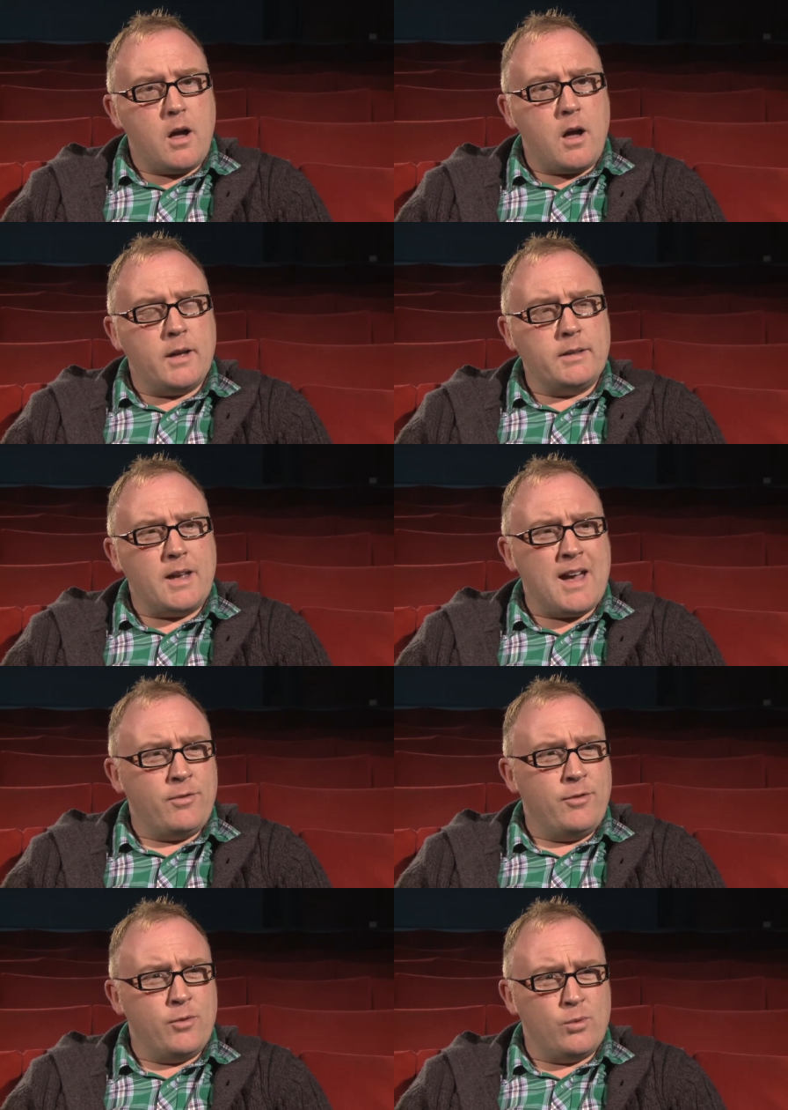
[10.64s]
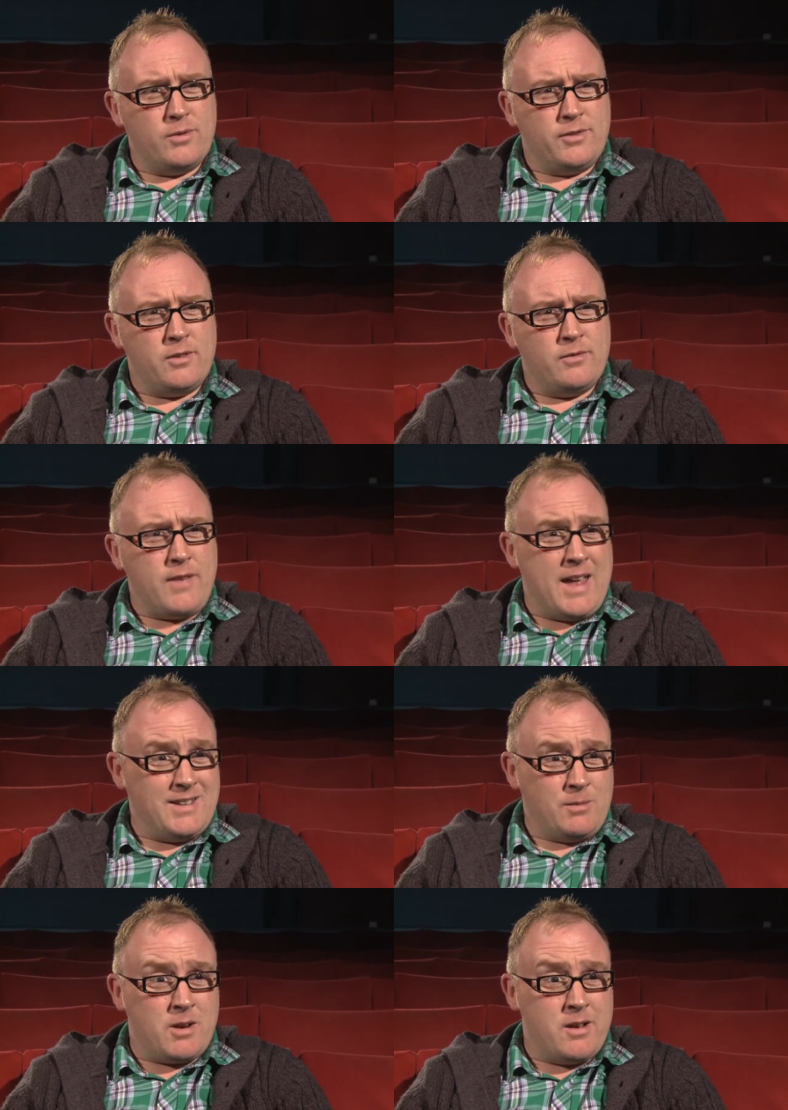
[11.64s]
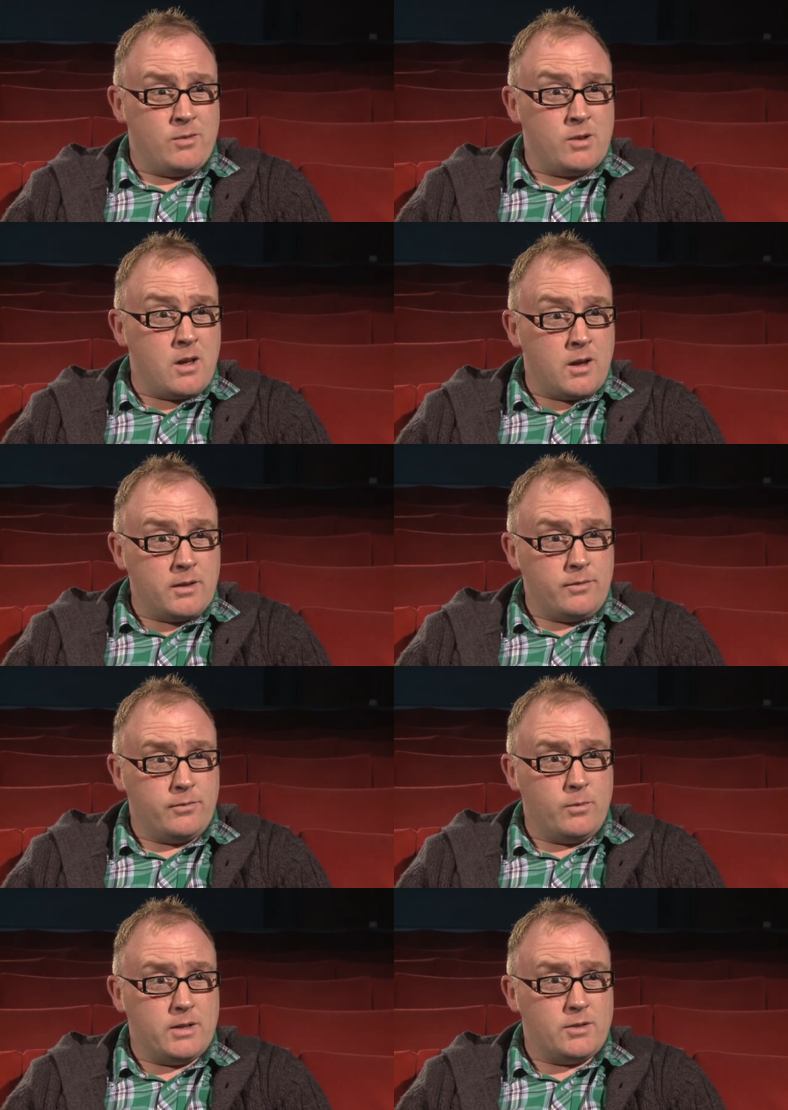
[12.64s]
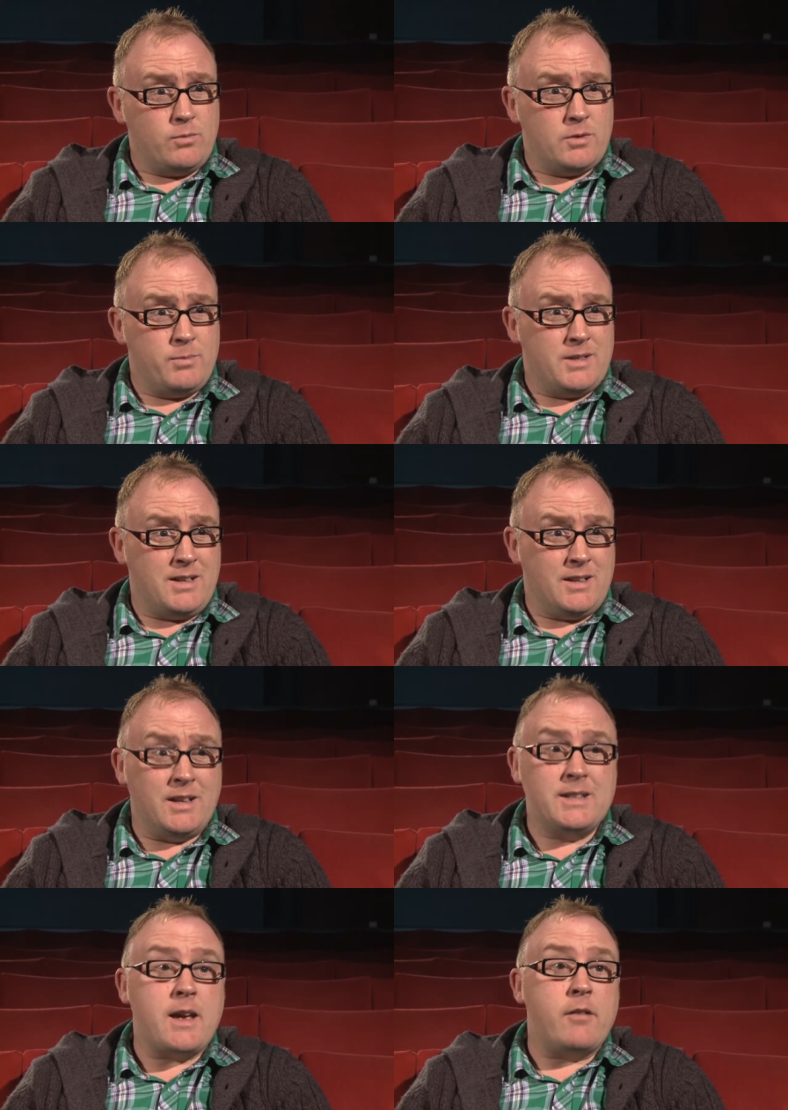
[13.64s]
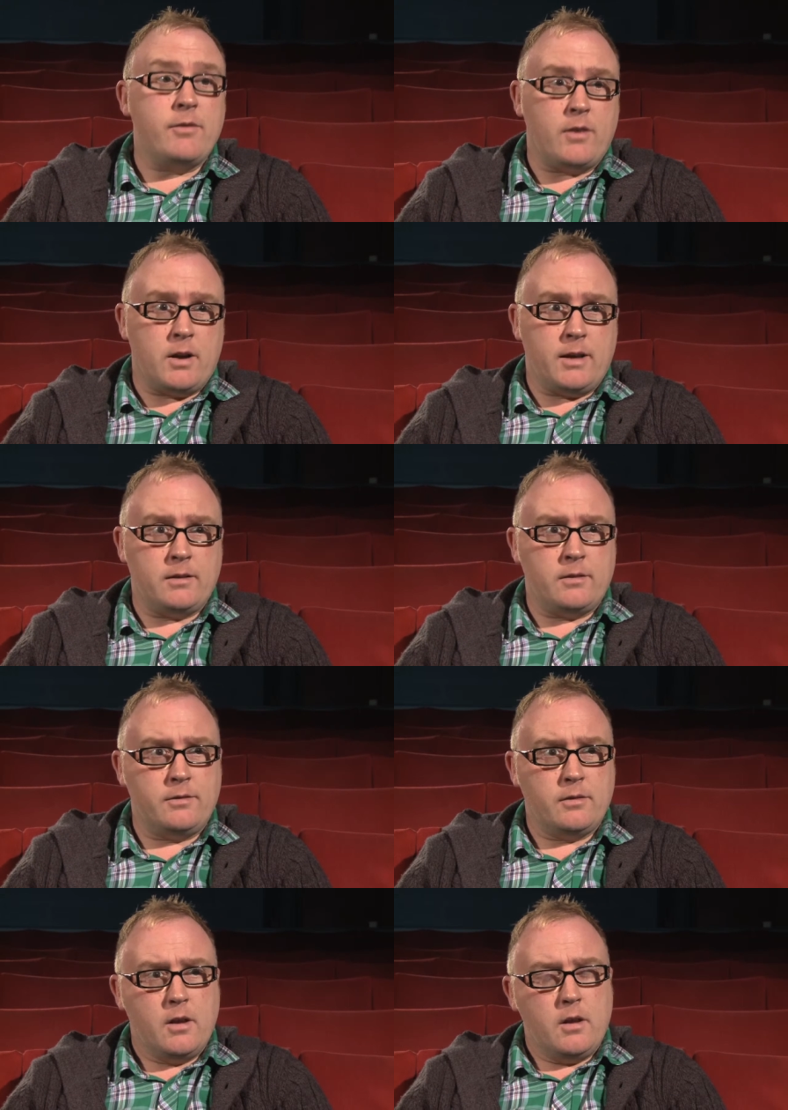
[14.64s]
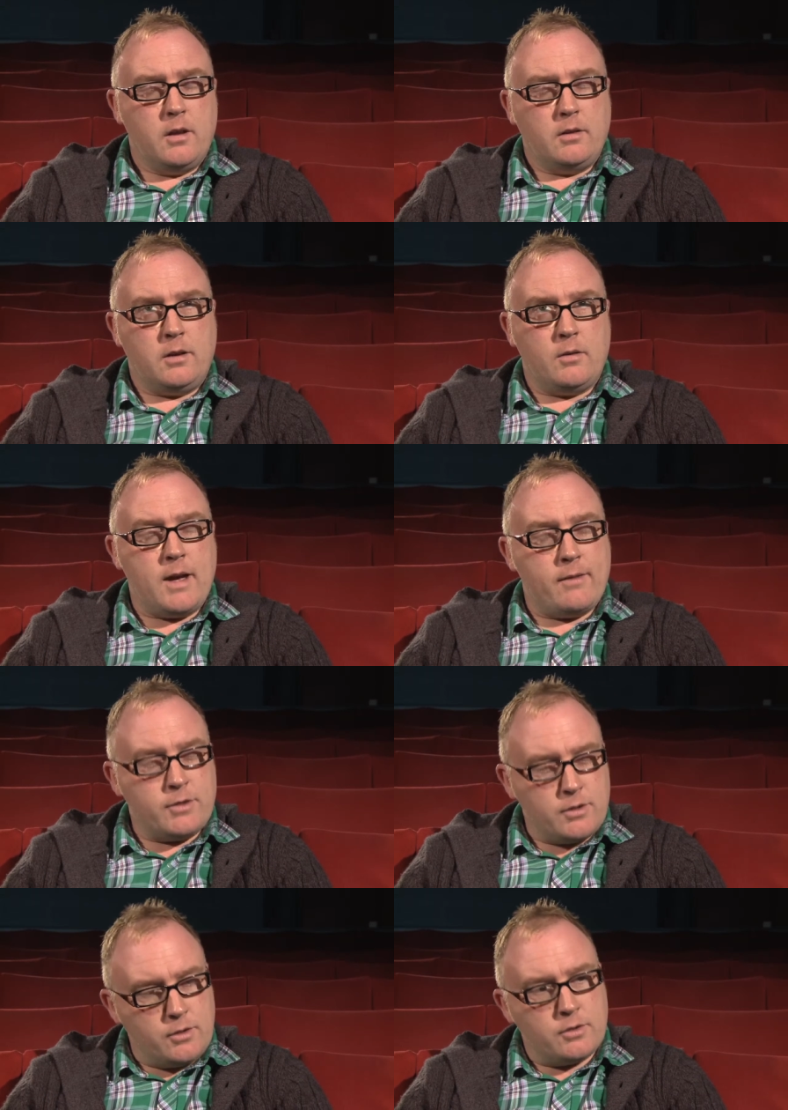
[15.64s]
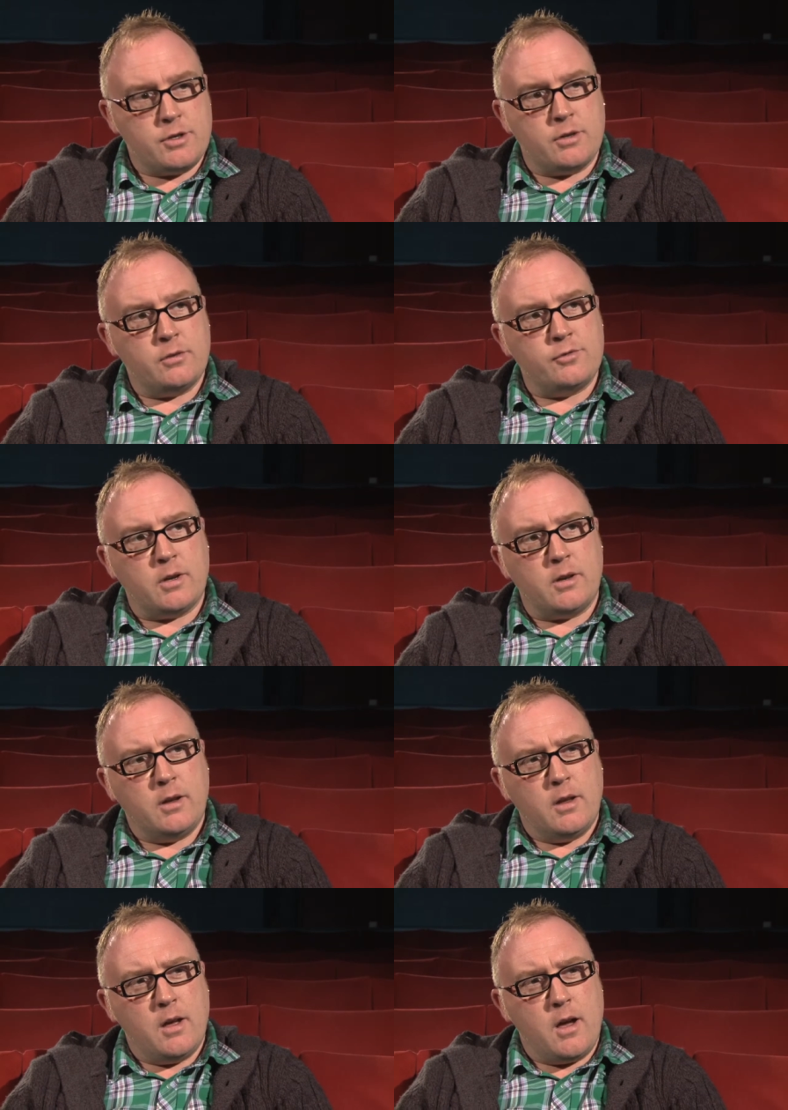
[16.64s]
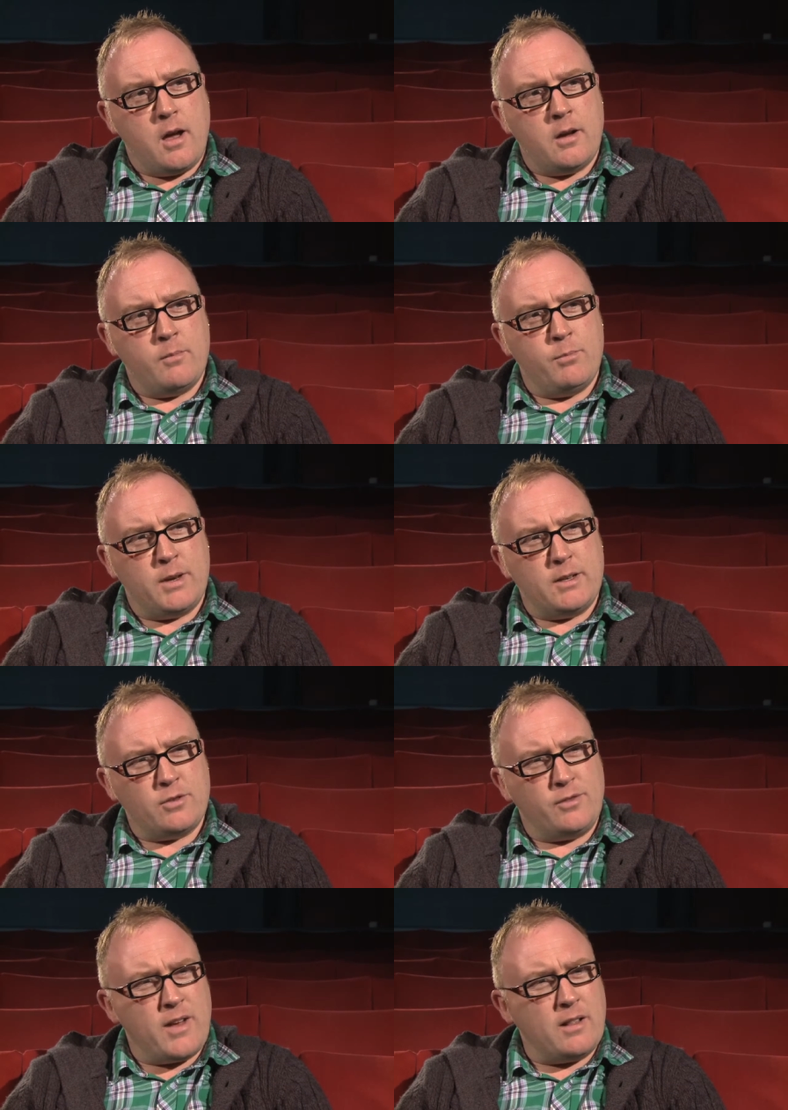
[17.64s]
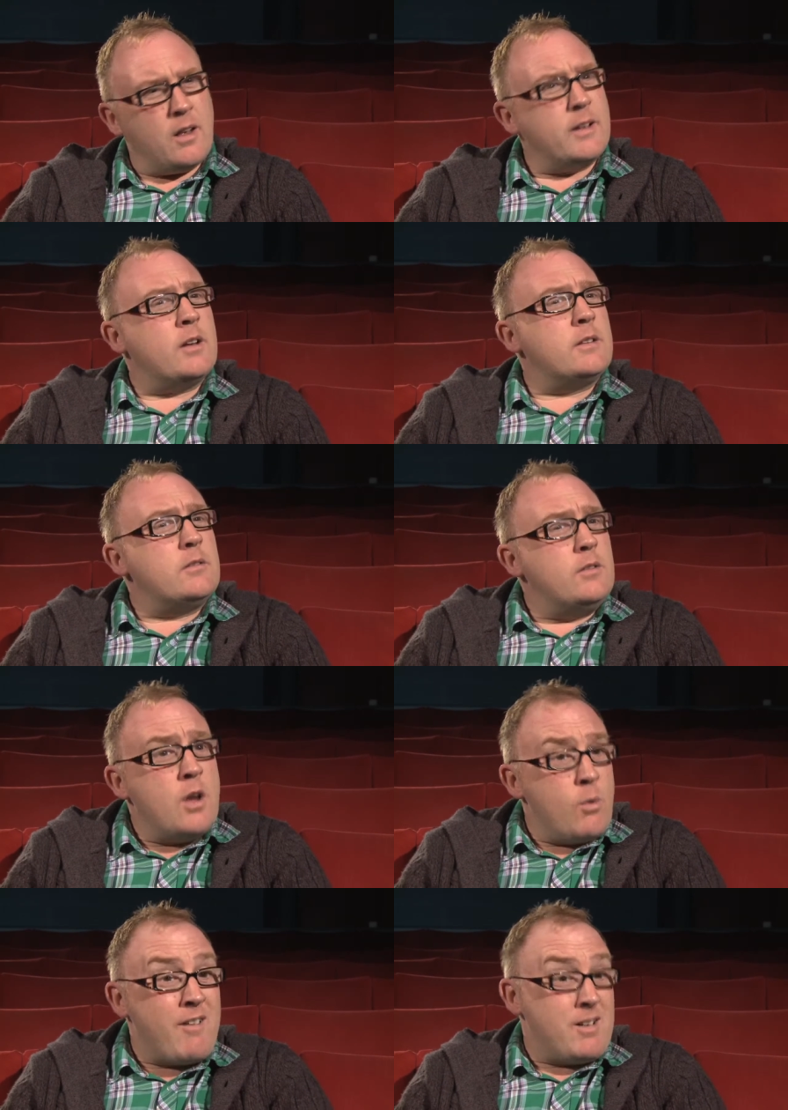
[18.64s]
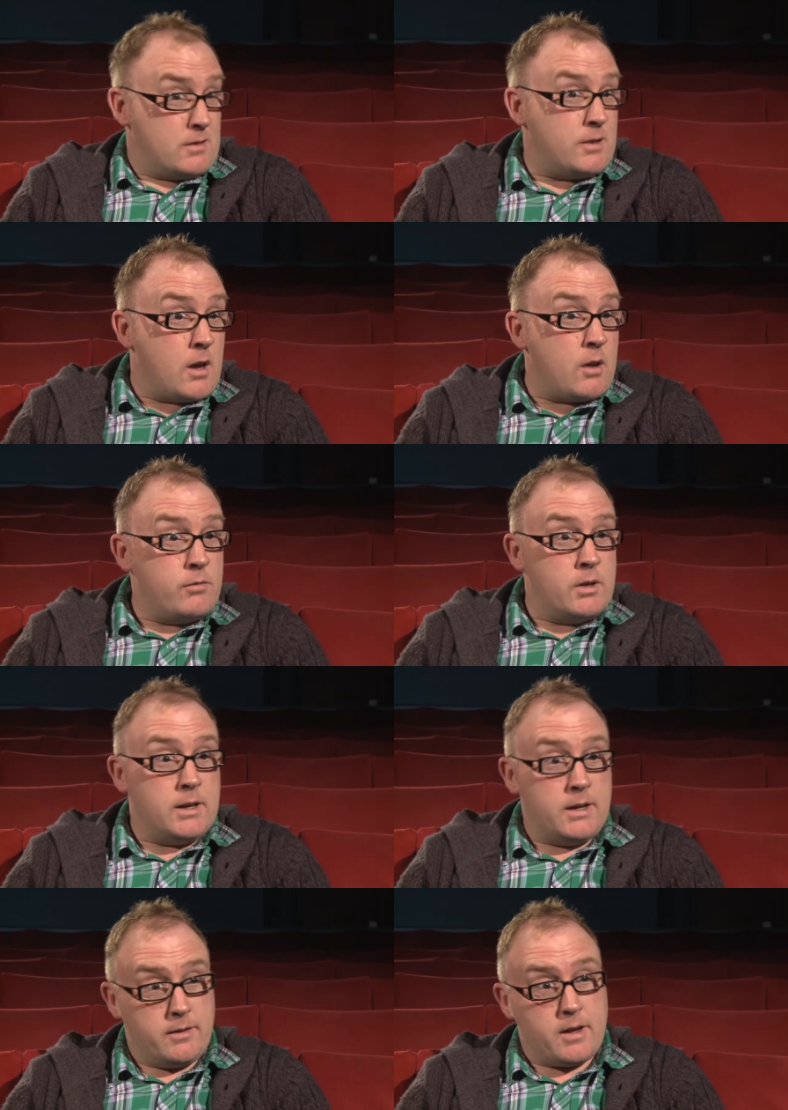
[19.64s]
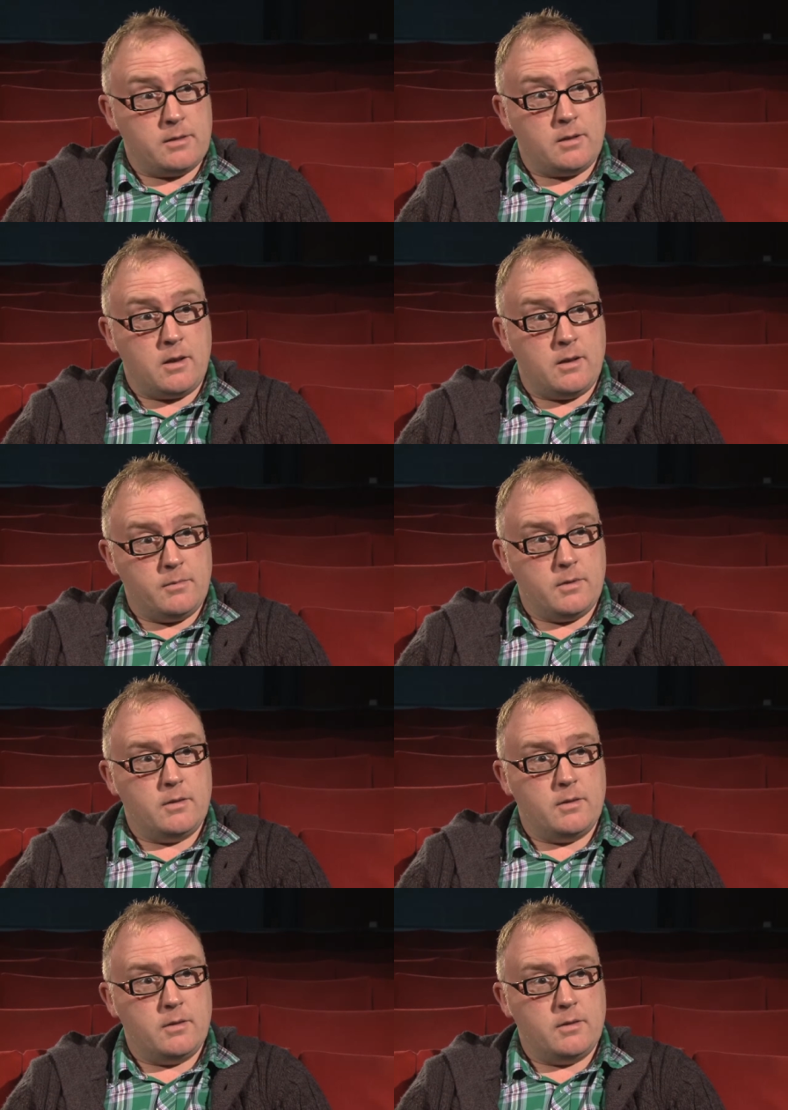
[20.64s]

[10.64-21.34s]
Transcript: I'd had thoughts of ending my own life, which was particularly terrifying as, you know, I have two young children, um, but it just felt like I'd nowhere else to go, really, at that time.